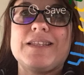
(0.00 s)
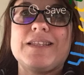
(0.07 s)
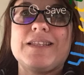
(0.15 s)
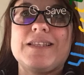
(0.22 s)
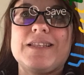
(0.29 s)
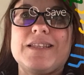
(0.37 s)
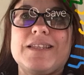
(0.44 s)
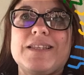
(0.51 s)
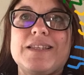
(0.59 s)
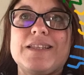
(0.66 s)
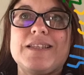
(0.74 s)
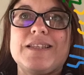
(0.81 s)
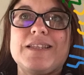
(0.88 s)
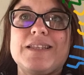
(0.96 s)

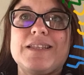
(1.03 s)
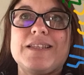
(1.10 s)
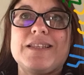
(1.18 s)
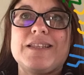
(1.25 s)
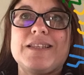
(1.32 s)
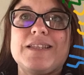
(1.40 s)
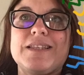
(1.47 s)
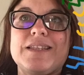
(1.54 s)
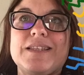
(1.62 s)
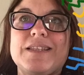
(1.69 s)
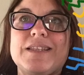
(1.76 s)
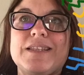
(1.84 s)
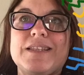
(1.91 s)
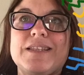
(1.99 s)

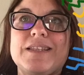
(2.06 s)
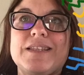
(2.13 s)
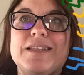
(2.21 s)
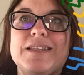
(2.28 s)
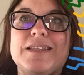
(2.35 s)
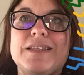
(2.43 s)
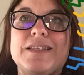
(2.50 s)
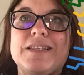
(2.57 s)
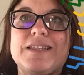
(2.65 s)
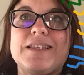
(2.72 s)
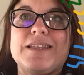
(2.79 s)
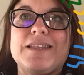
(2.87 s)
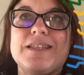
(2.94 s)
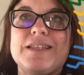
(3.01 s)

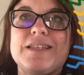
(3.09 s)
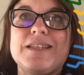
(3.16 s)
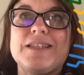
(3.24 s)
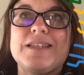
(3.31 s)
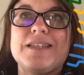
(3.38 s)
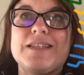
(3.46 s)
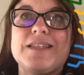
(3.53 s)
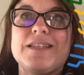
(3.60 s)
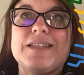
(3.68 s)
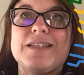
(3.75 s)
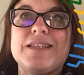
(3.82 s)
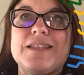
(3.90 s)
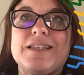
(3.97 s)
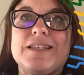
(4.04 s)

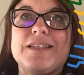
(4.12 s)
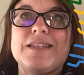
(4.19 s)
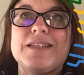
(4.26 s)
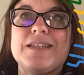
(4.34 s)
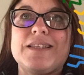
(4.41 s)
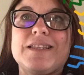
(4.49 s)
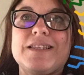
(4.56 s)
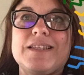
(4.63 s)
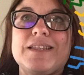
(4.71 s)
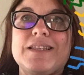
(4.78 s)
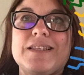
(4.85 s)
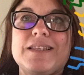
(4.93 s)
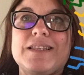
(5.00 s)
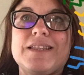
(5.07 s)

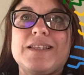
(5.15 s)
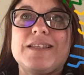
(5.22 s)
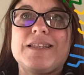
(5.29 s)
Nobody speaks.